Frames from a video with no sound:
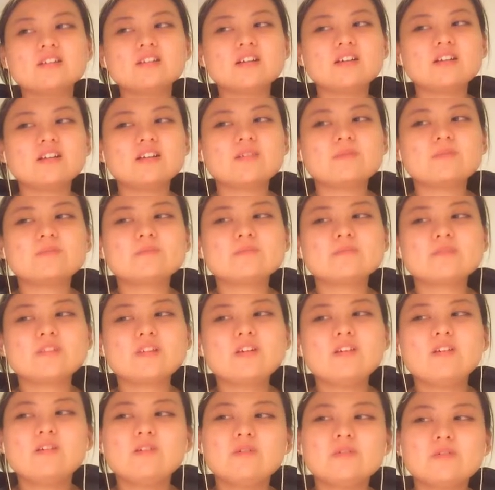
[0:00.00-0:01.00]

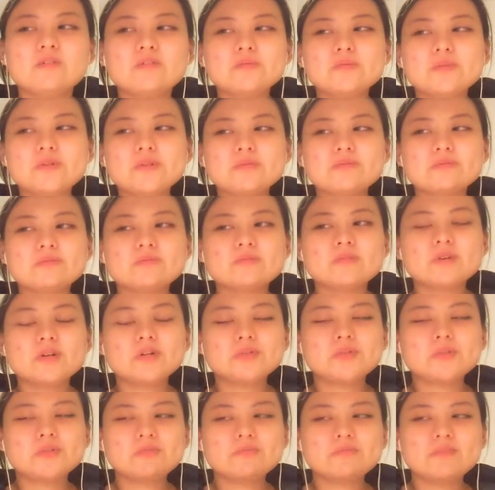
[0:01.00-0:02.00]
when
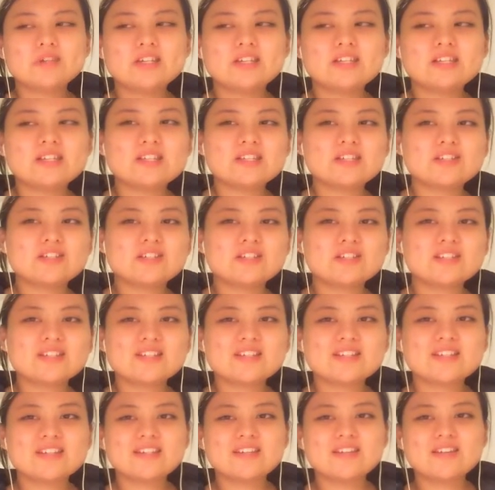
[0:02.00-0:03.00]
we meet, you
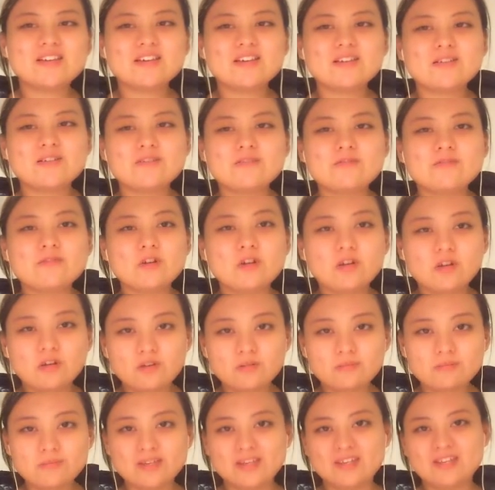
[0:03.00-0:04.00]
just
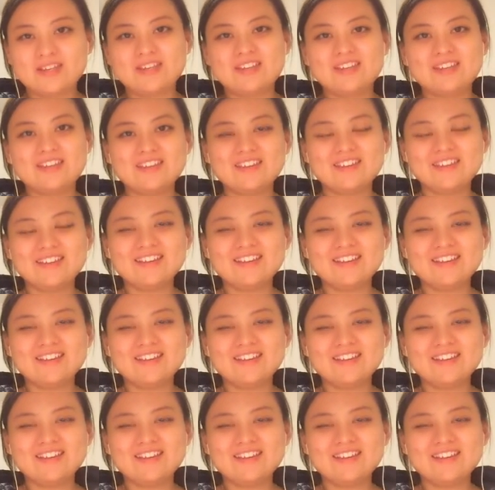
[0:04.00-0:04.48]
follow me.